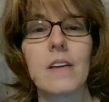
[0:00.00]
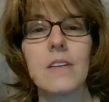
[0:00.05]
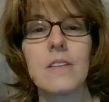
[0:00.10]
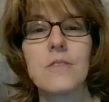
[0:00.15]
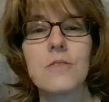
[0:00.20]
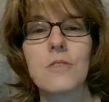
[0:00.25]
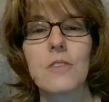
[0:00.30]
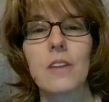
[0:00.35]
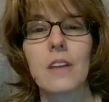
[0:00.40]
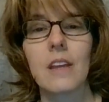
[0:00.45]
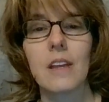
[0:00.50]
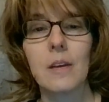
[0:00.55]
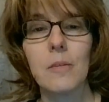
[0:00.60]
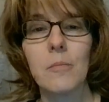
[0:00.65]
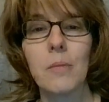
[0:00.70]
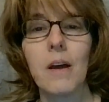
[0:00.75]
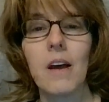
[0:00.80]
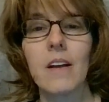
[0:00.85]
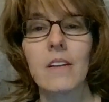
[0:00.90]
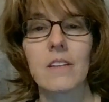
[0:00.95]
So the
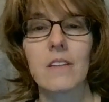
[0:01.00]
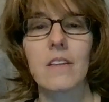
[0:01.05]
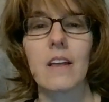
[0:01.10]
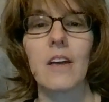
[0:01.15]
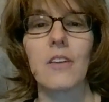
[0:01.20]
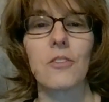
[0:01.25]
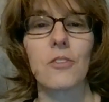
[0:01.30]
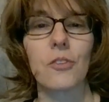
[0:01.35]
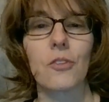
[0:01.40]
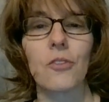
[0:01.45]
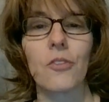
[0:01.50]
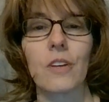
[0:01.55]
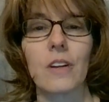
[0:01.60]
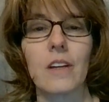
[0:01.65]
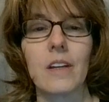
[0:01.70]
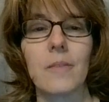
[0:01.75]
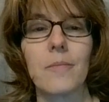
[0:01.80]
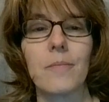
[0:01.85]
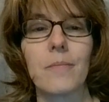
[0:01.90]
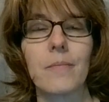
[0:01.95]
impact of that
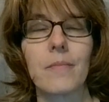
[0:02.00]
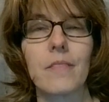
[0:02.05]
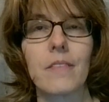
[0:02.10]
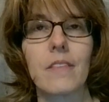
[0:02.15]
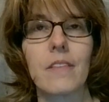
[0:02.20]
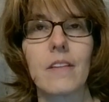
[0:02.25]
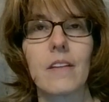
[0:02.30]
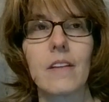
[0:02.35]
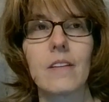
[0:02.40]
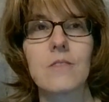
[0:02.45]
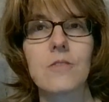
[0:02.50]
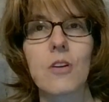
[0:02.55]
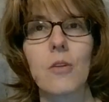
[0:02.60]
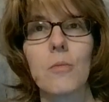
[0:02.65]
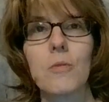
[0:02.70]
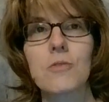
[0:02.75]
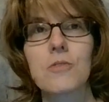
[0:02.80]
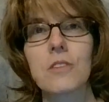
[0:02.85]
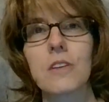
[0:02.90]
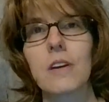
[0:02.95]
degree is
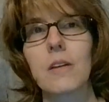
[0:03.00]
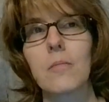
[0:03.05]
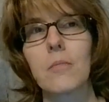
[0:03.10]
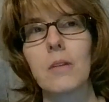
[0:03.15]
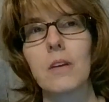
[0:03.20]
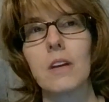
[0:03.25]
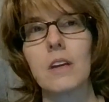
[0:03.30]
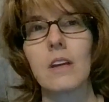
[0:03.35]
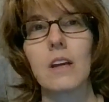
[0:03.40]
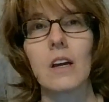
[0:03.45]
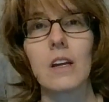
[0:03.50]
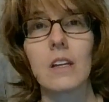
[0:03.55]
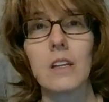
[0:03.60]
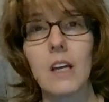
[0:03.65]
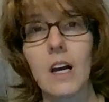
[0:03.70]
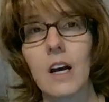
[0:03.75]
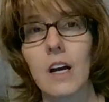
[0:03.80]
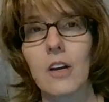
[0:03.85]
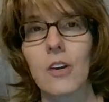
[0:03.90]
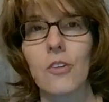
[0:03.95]
almost like being a
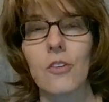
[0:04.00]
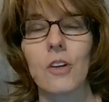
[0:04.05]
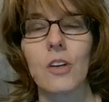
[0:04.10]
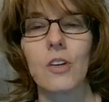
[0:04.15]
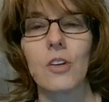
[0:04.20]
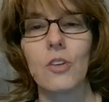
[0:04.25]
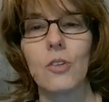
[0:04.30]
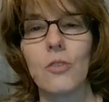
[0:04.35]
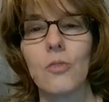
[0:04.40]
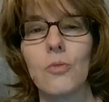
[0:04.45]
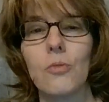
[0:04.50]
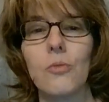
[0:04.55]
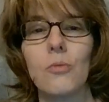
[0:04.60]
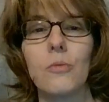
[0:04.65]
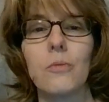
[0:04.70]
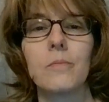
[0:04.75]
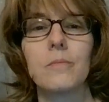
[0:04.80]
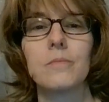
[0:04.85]
young or a new